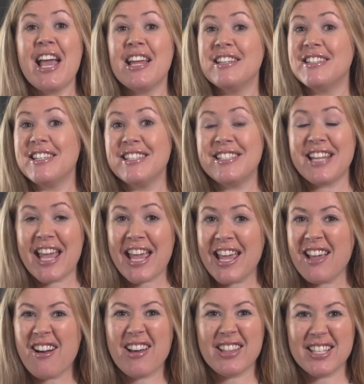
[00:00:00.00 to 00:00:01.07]
And
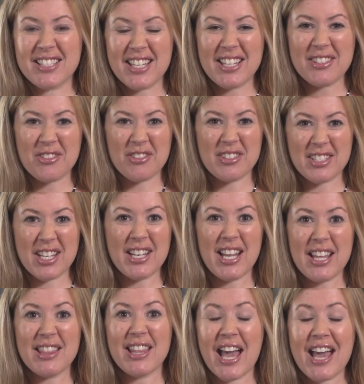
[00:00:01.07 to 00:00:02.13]
today, on this Easter
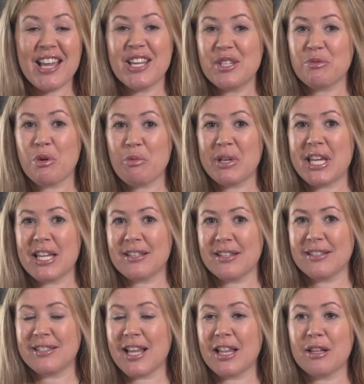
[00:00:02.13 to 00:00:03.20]
Sunday, that is what we get
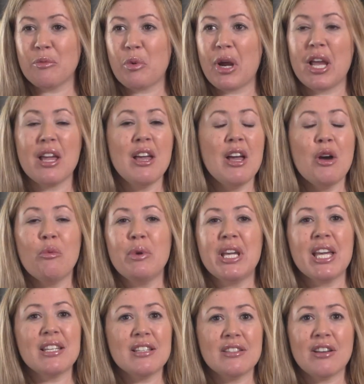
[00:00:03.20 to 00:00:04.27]
to celebrate. We
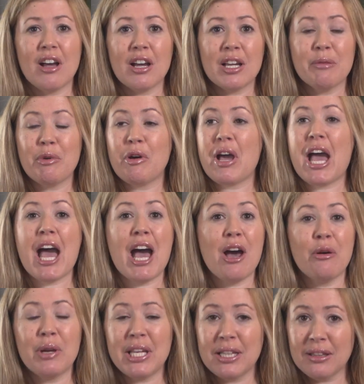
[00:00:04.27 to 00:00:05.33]
get to talk about
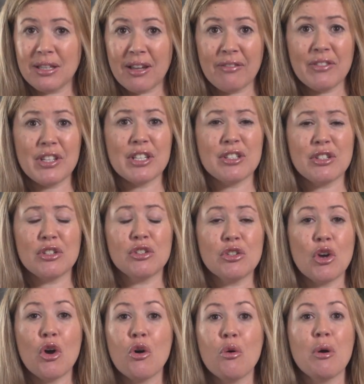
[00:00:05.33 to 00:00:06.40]
how he loved us
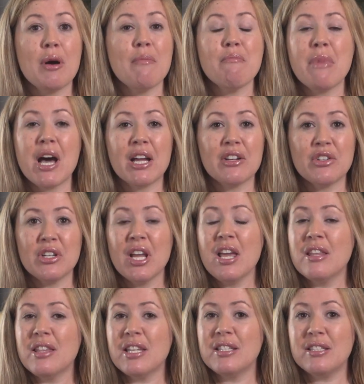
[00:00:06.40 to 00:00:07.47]
so much
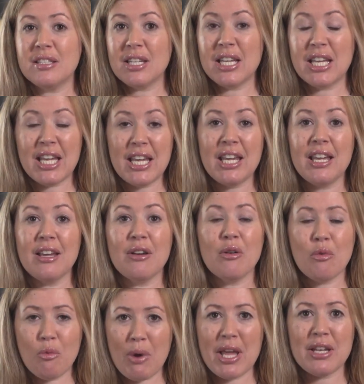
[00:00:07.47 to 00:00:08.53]
that he
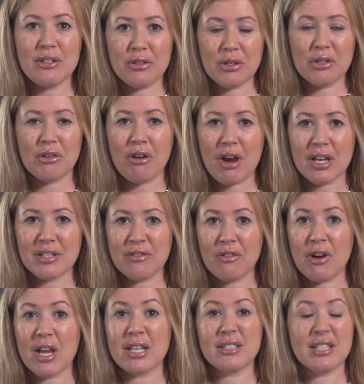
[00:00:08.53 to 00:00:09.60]
went to the cross
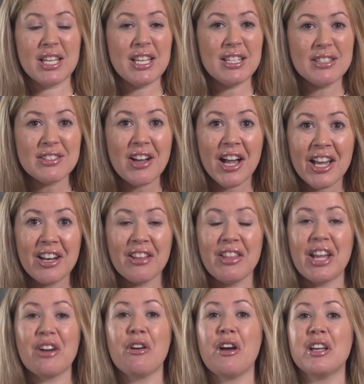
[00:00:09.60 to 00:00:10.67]
for us. He died on
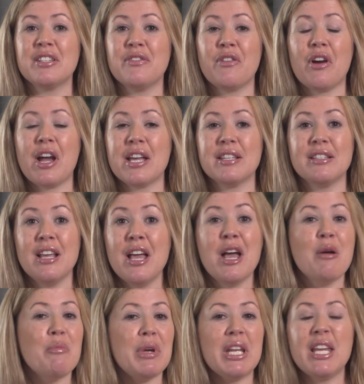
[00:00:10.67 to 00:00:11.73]
that cross for us,
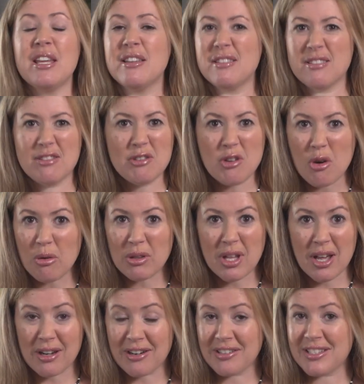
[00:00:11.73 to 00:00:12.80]
but he is no
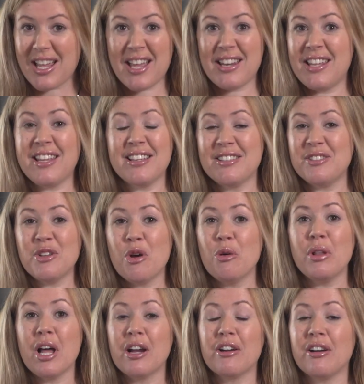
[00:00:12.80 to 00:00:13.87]
longer dead. He is no
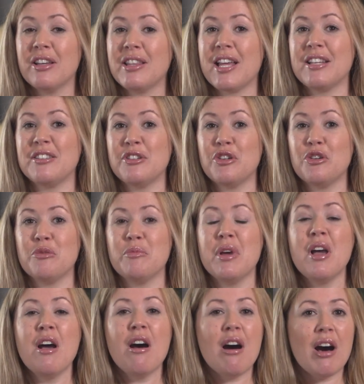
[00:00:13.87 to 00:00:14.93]
longer in that tomb.
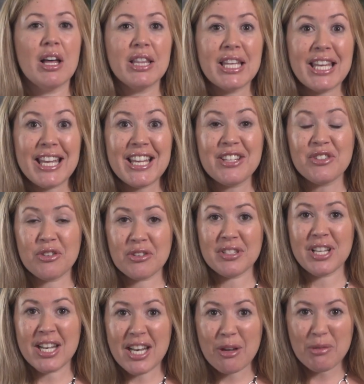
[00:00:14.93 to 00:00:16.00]
On the Easter
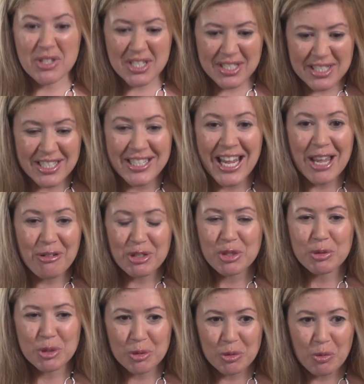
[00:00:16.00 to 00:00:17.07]
Sunday, which is today,
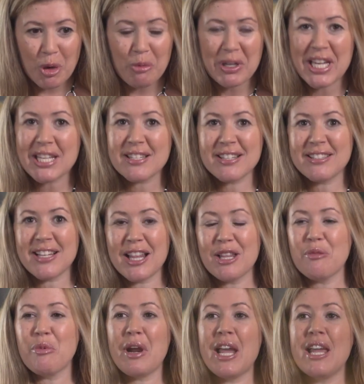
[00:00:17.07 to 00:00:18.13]
which was what we get to
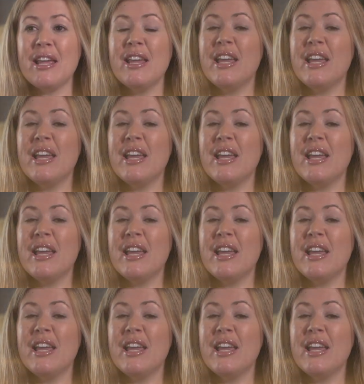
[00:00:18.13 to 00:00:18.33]
celebrate,